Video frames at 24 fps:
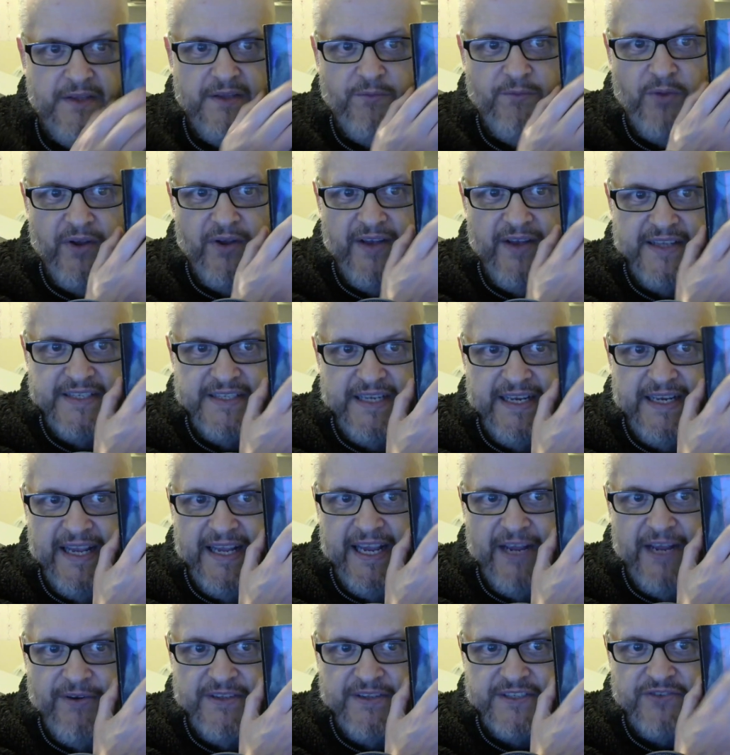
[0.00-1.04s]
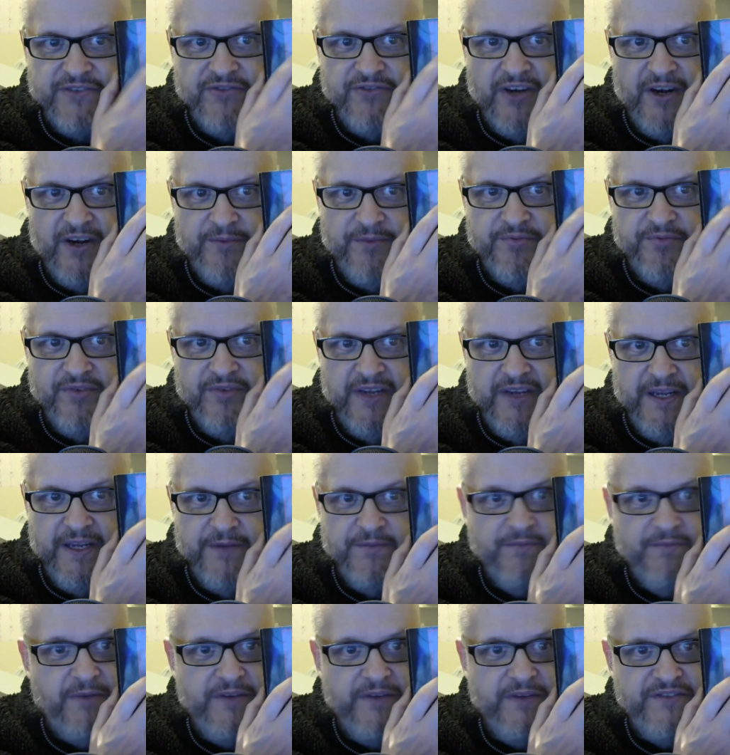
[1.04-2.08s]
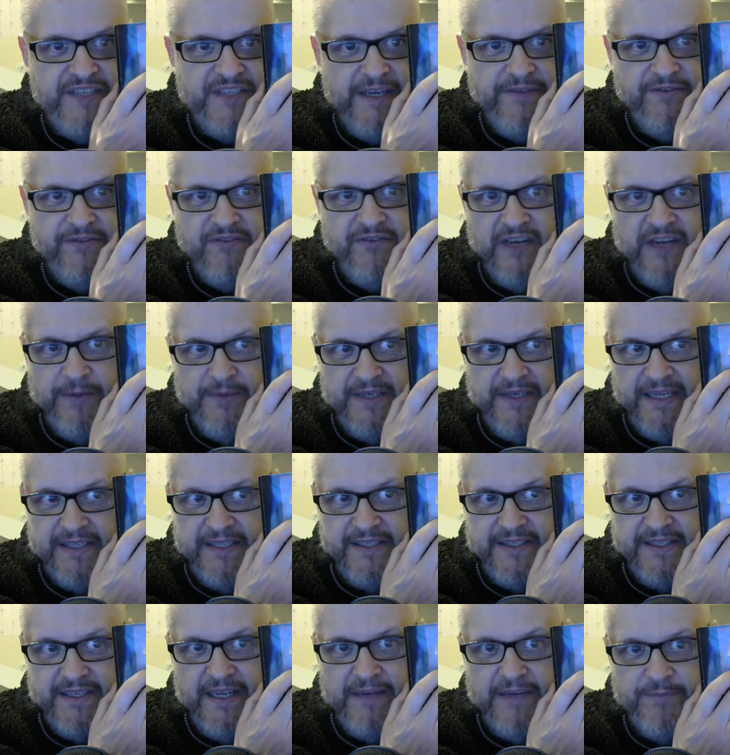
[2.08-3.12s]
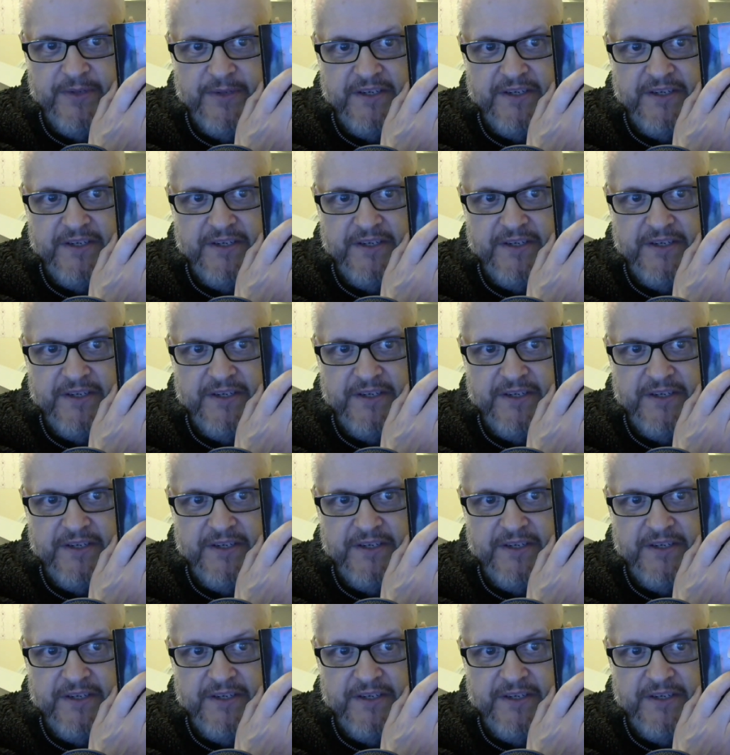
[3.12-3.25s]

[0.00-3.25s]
whereas in here it's Grand Prix with Jeff Crammond underneath,